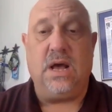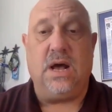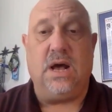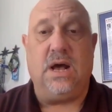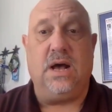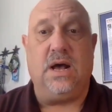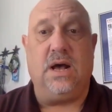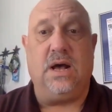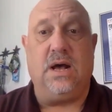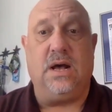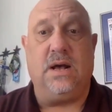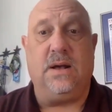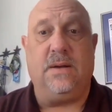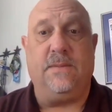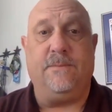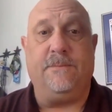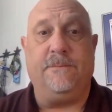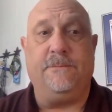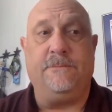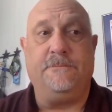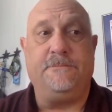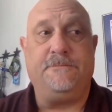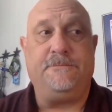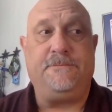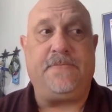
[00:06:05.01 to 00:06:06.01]

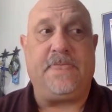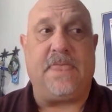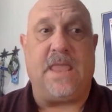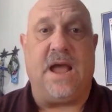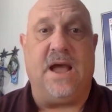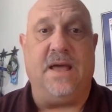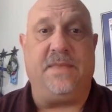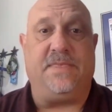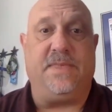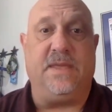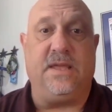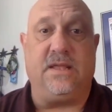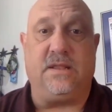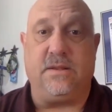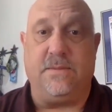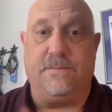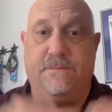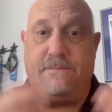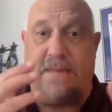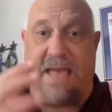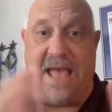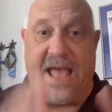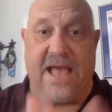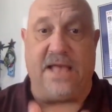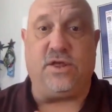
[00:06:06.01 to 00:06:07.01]
Um, I think the
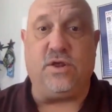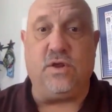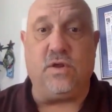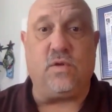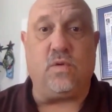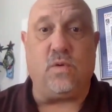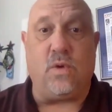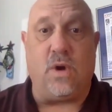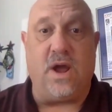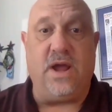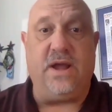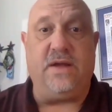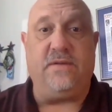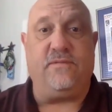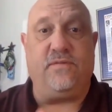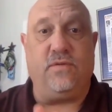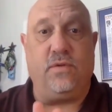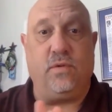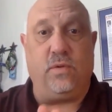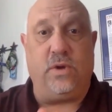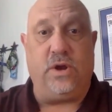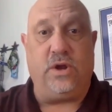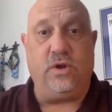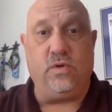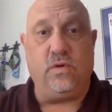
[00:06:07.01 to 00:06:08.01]
match is right for
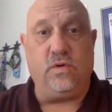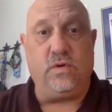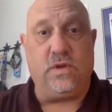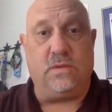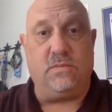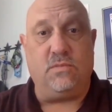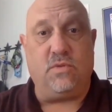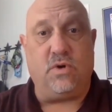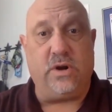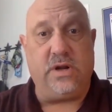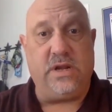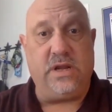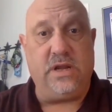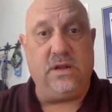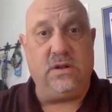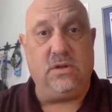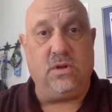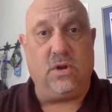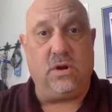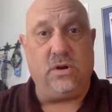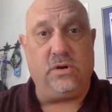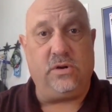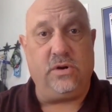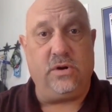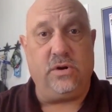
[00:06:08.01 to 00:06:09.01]
the Rangers and Martin
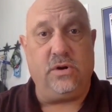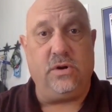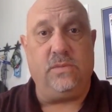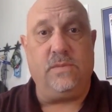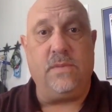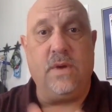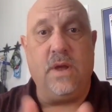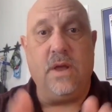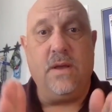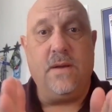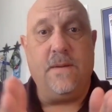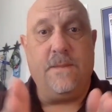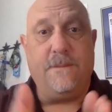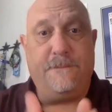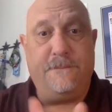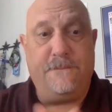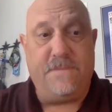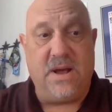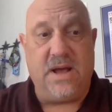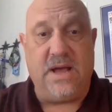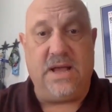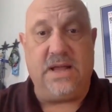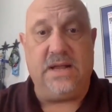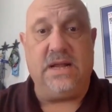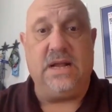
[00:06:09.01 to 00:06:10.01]
long term,
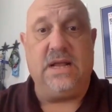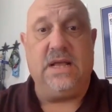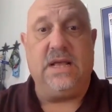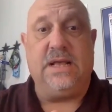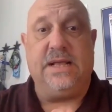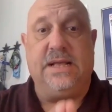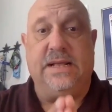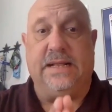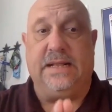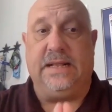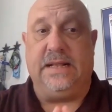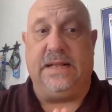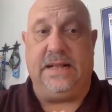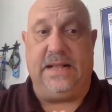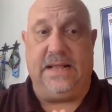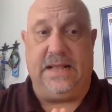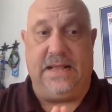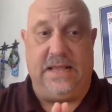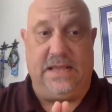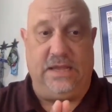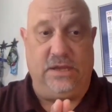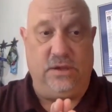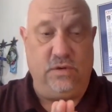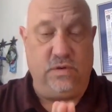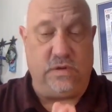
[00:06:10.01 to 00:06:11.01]
but
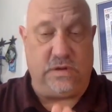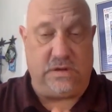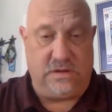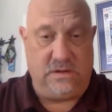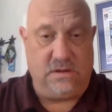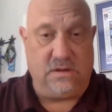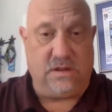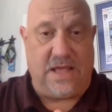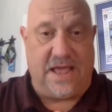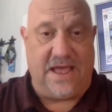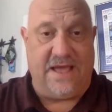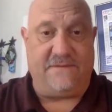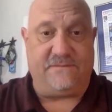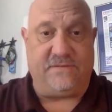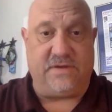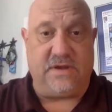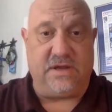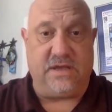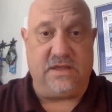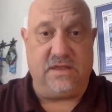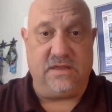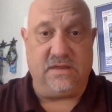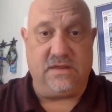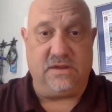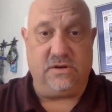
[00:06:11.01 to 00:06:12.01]
you still have to
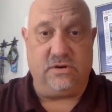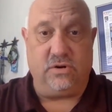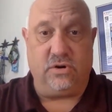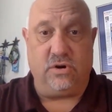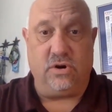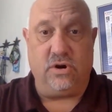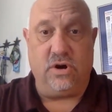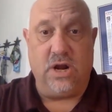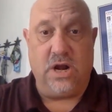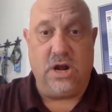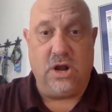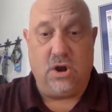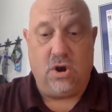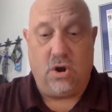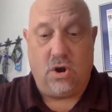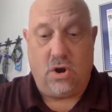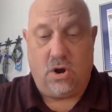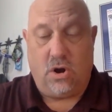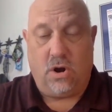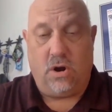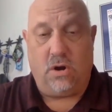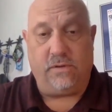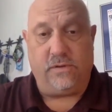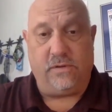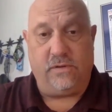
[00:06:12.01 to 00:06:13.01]
consider
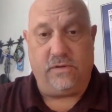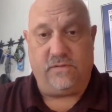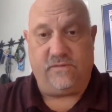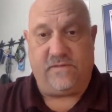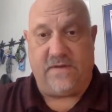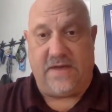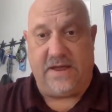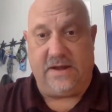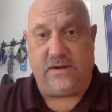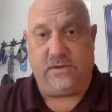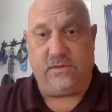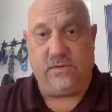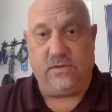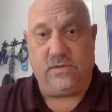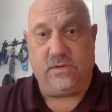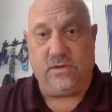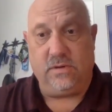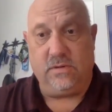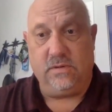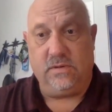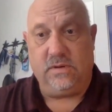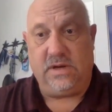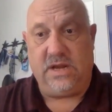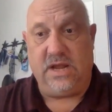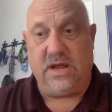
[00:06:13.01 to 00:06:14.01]
all those factors.
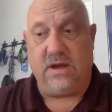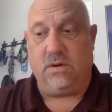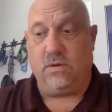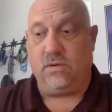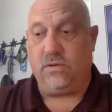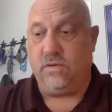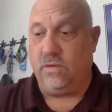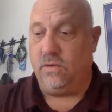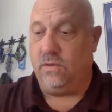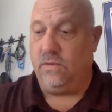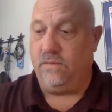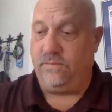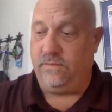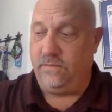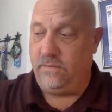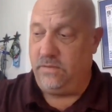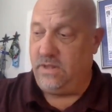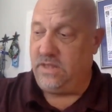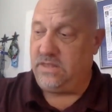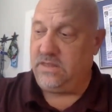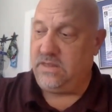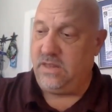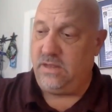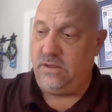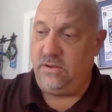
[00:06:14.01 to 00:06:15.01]
Now, so
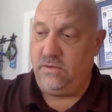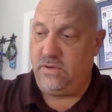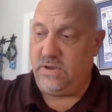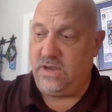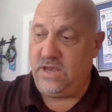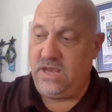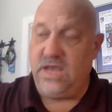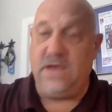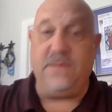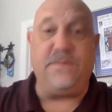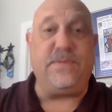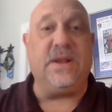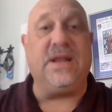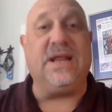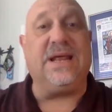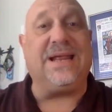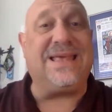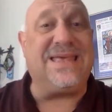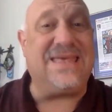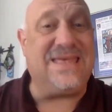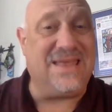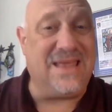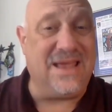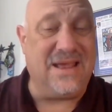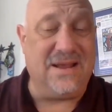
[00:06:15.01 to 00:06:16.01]
let's say you keep and
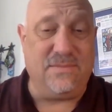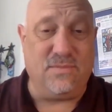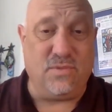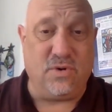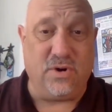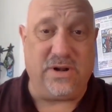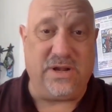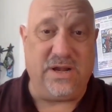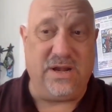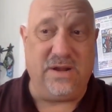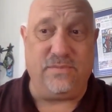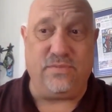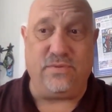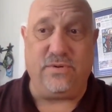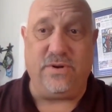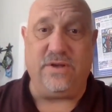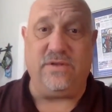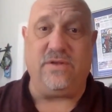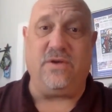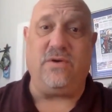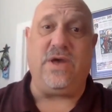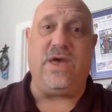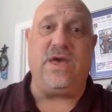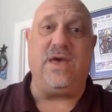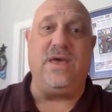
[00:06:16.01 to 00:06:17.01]
extend Martin
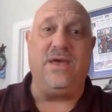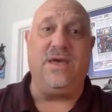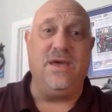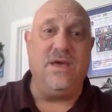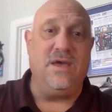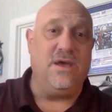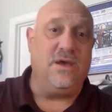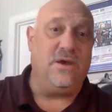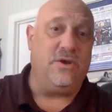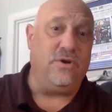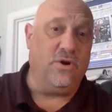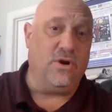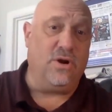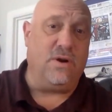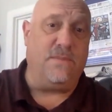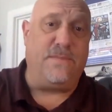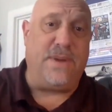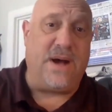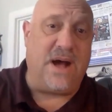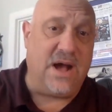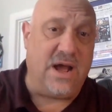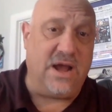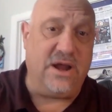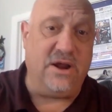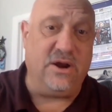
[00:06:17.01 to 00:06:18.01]
Perez. Okay, you're a
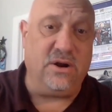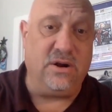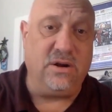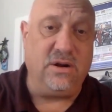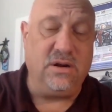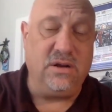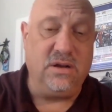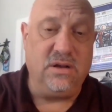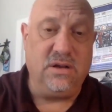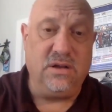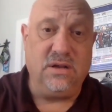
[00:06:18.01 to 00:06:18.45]
buyer.